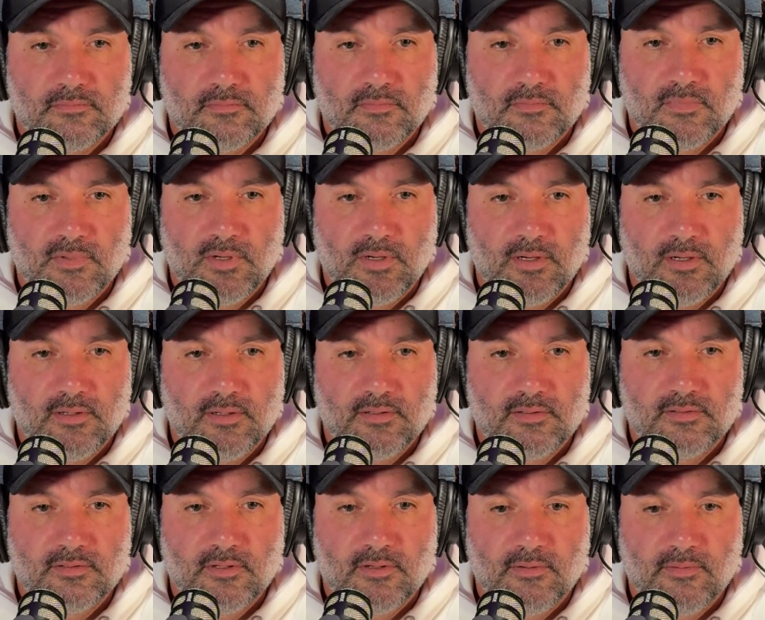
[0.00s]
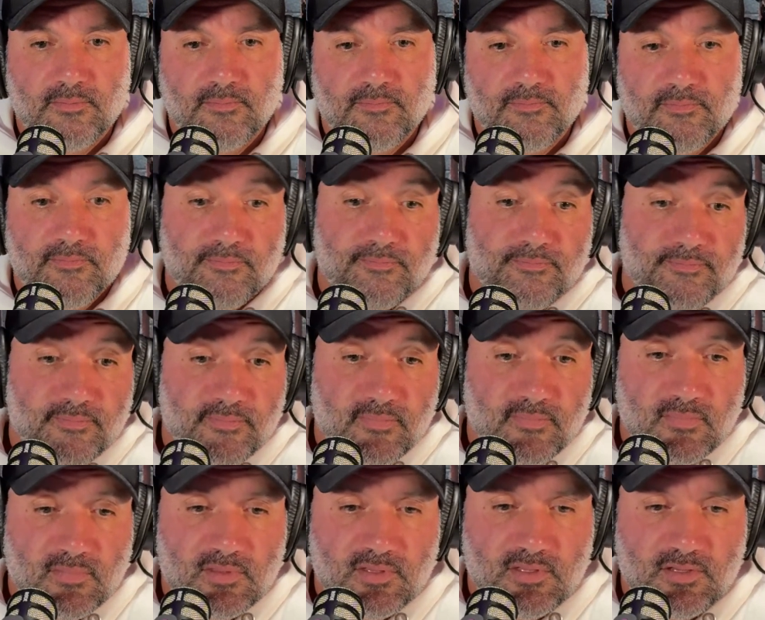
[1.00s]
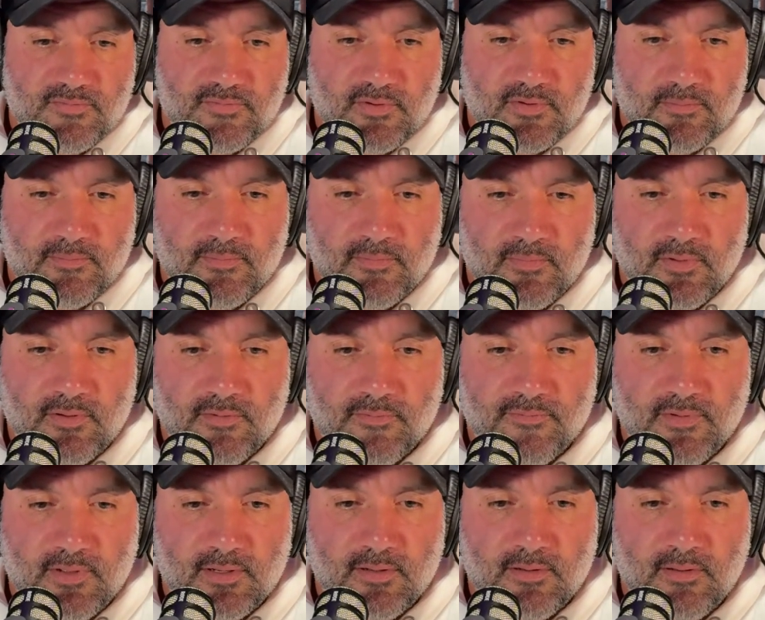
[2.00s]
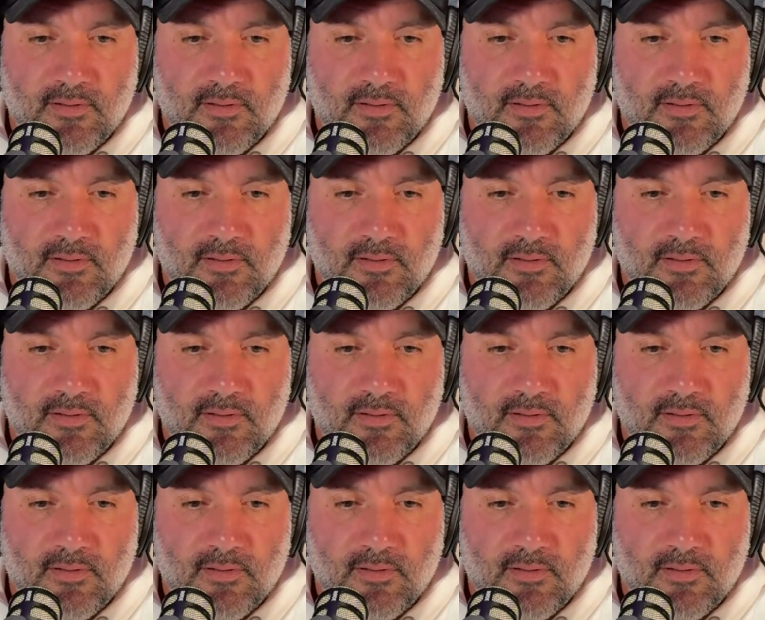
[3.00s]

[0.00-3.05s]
All right. So just for a little fun,